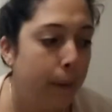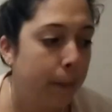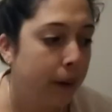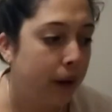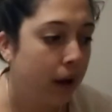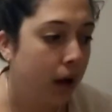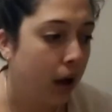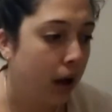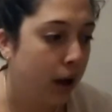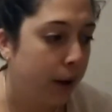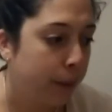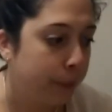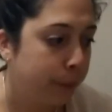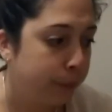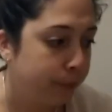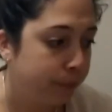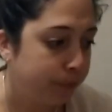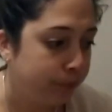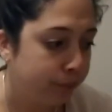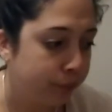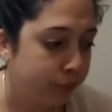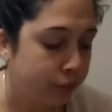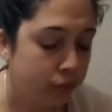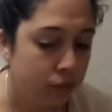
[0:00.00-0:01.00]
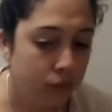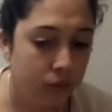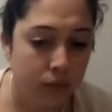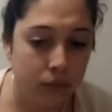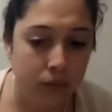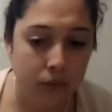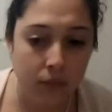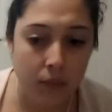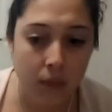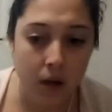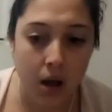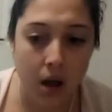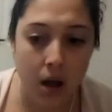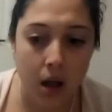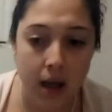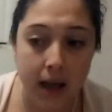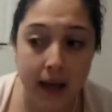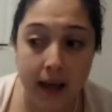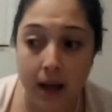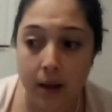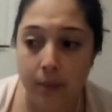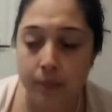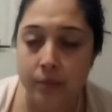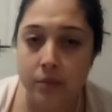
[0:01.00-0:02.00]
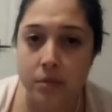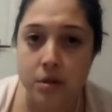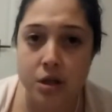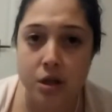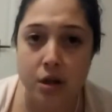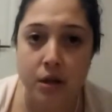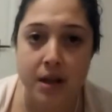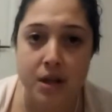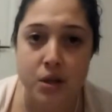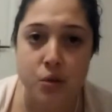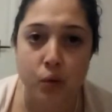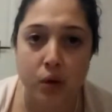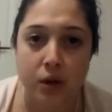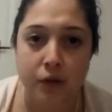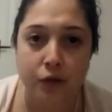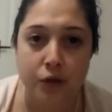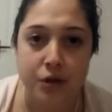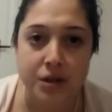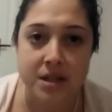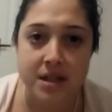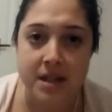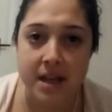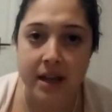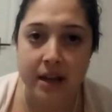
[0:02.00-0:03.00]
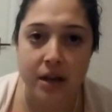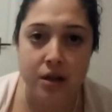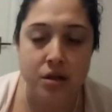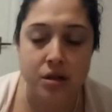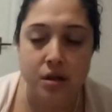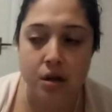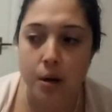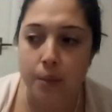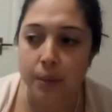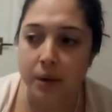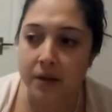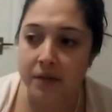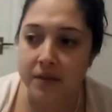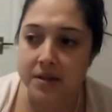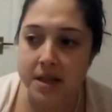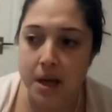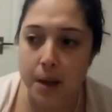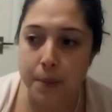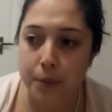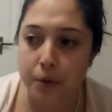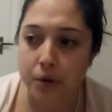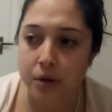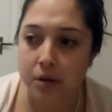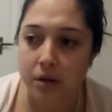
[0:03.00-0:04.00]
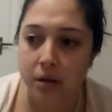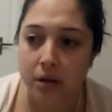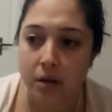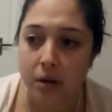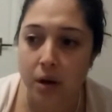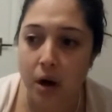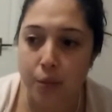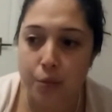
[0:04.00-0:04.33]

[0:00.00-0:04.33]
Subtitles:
But yeah, so that's all I've got to say. I just can't believe it's happened.